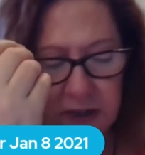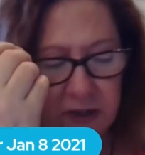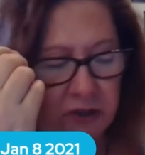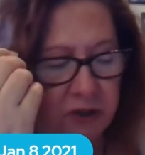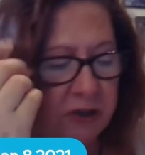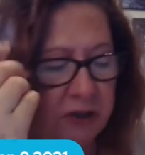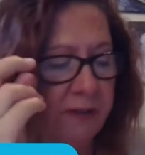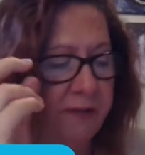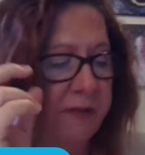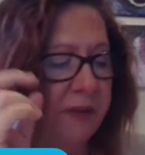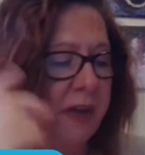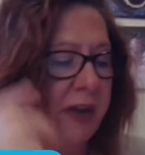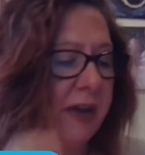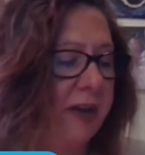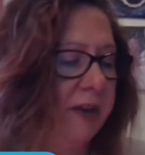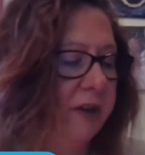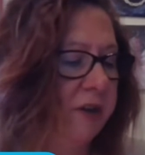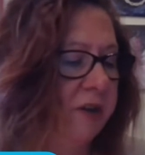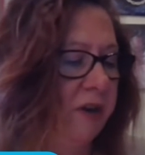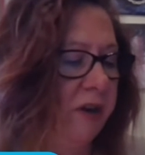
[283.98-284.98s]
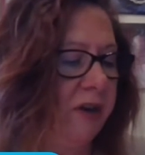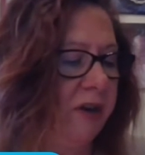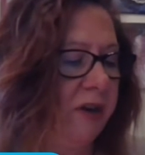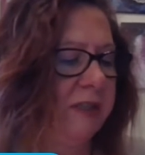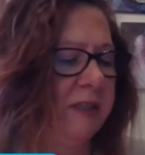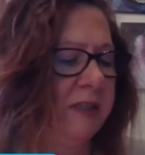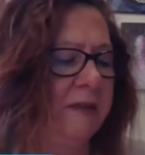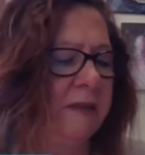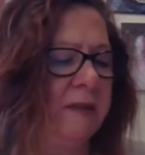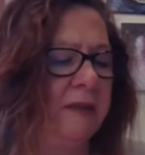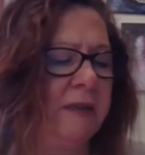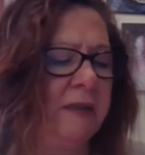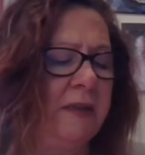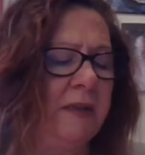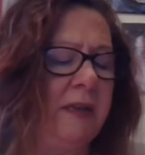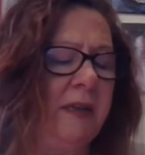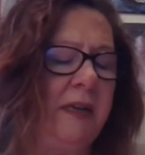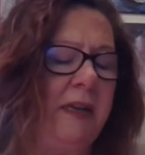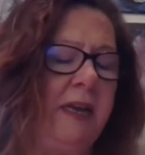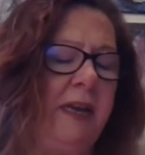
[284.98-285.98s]
energy of the higher gods.
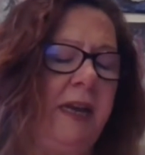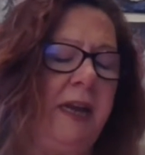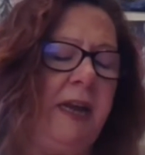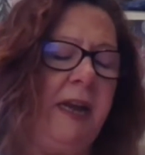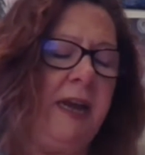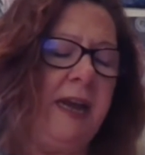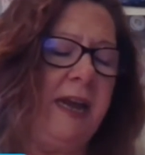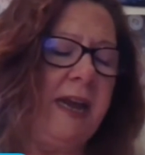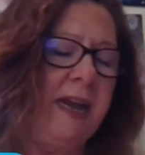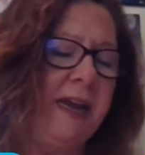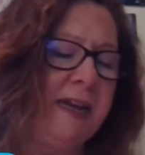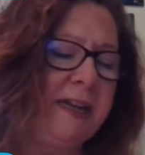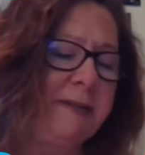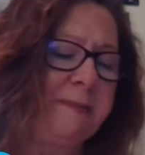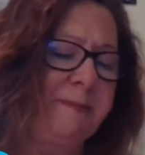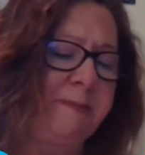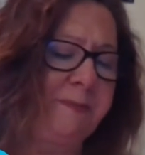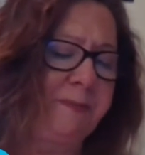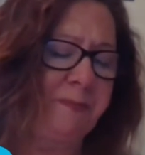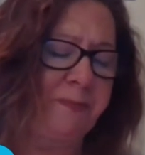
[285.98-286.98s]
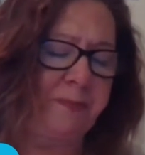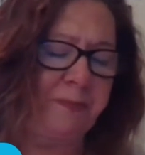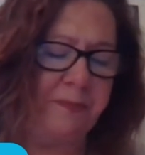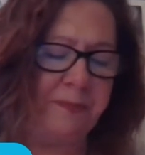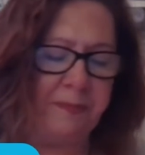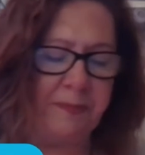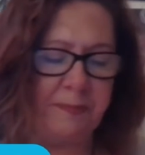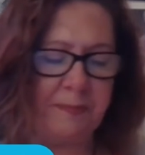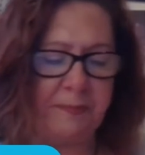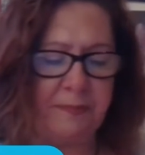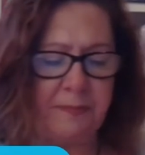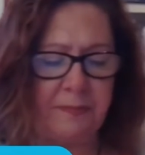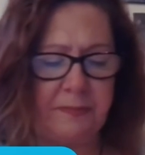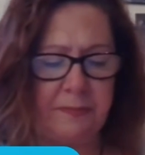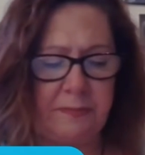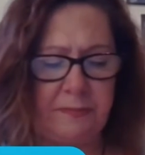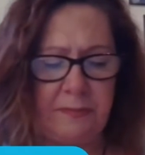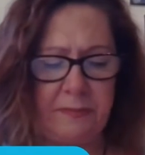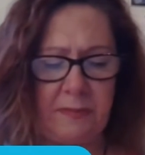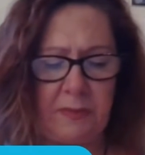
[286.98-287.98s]
And
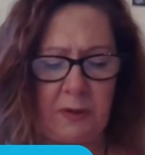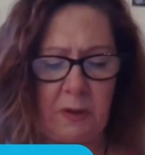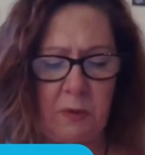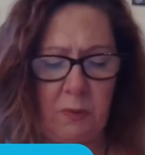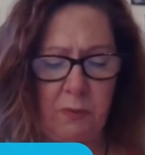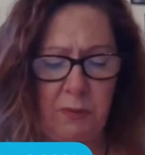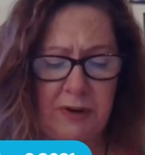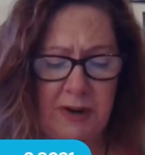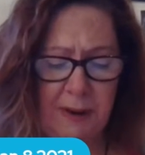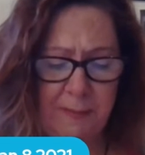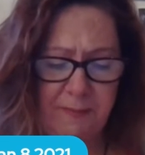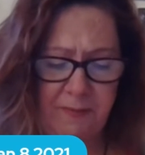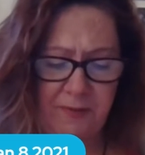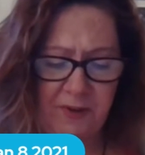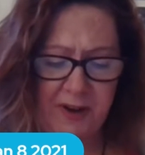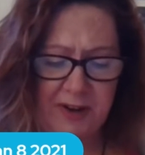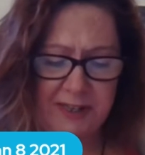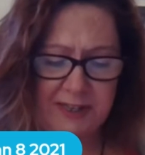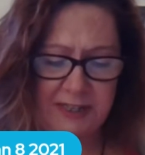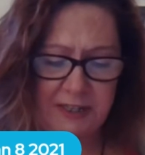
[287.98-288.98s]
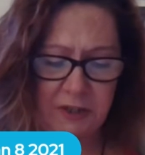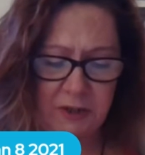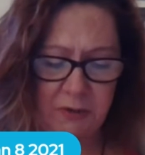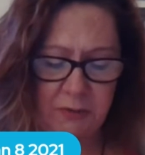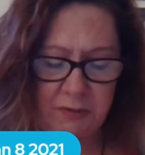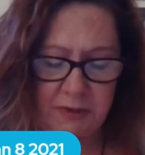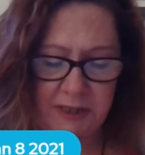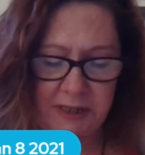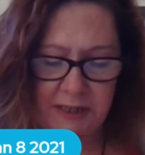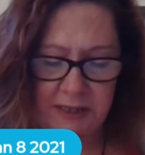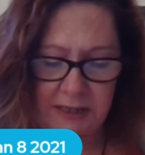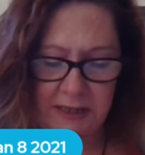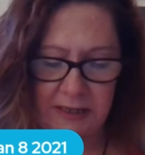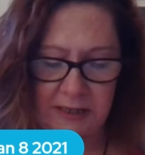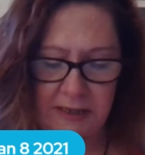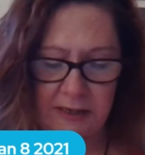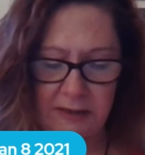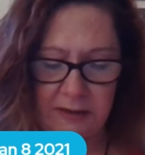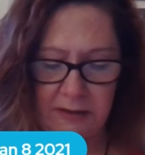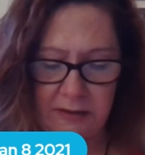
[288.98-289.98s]
what I'm finding
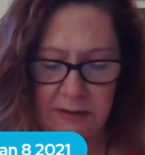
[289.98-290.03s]
unique